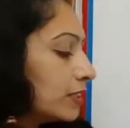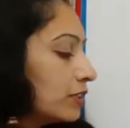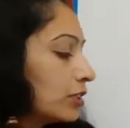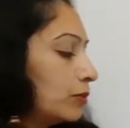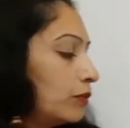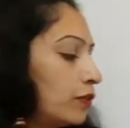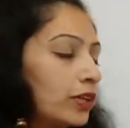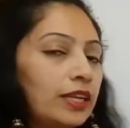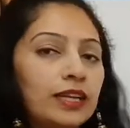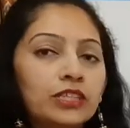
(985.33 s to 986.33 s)
in Jammu for
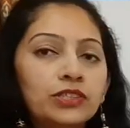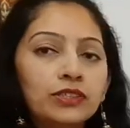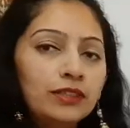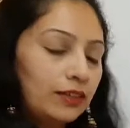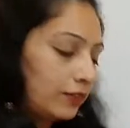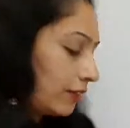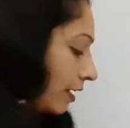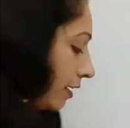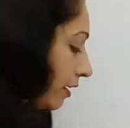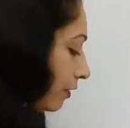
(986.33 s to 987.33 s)
election
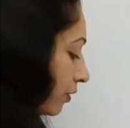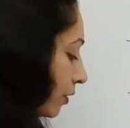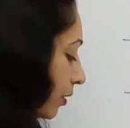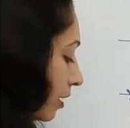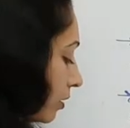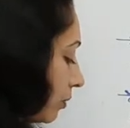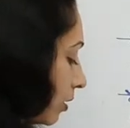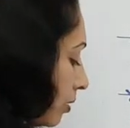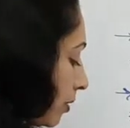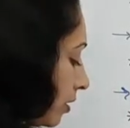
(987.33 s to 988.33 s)
rally. If you look at the
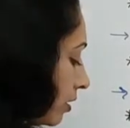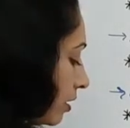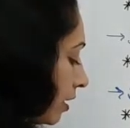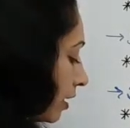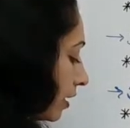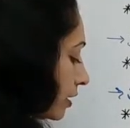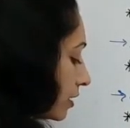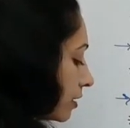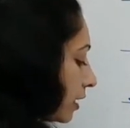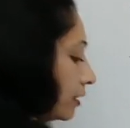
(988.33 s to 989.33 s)
verb here, it
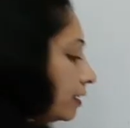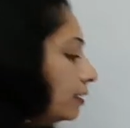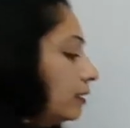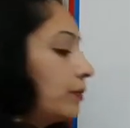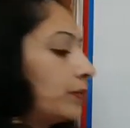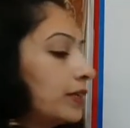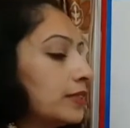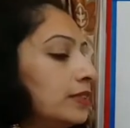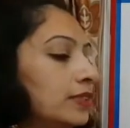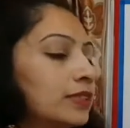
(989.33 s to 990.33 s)
is in the
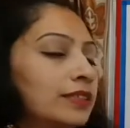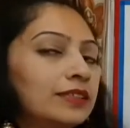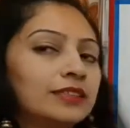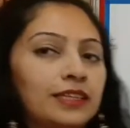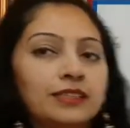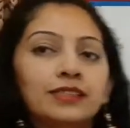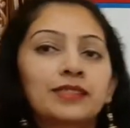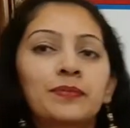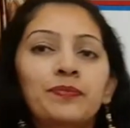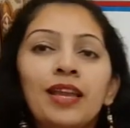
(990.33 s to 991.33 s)
present tense.
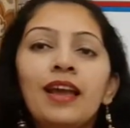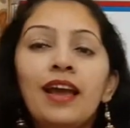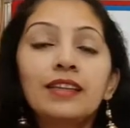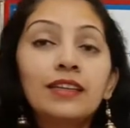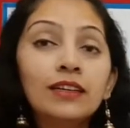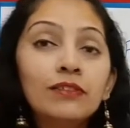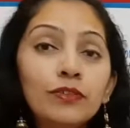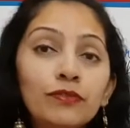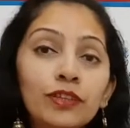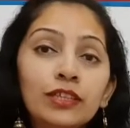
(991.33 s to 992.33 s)
And here we
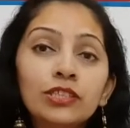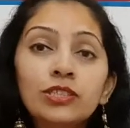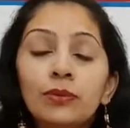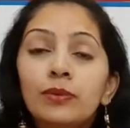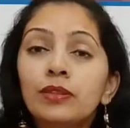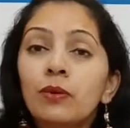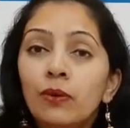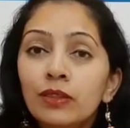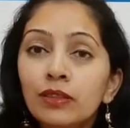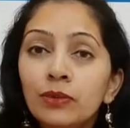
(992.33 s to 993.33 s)
finish with
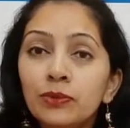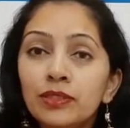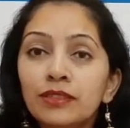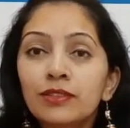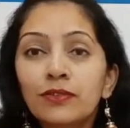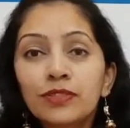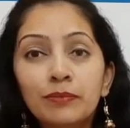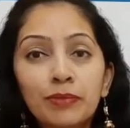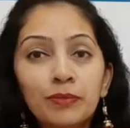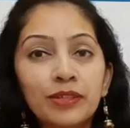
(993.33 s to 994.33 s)
all the uses of
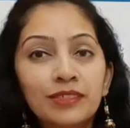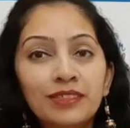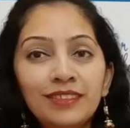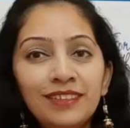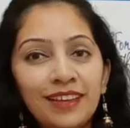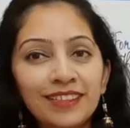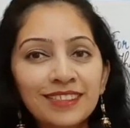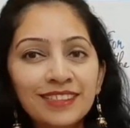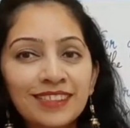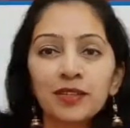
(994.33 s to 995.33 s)
simple present
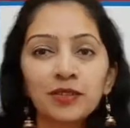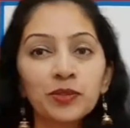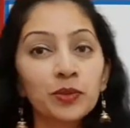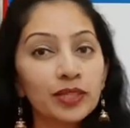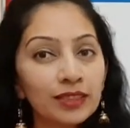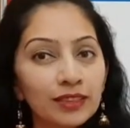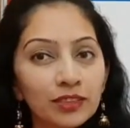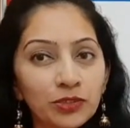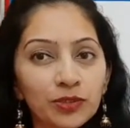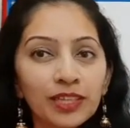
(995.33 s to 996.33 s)
tense. So in
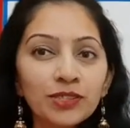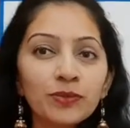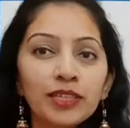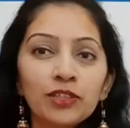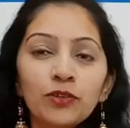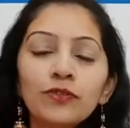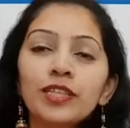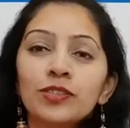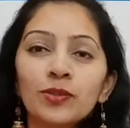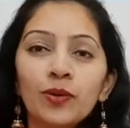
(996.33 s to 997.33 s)
today's video,
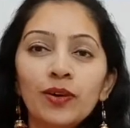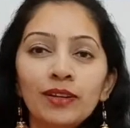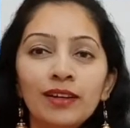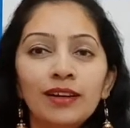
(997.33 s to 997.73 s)
we saw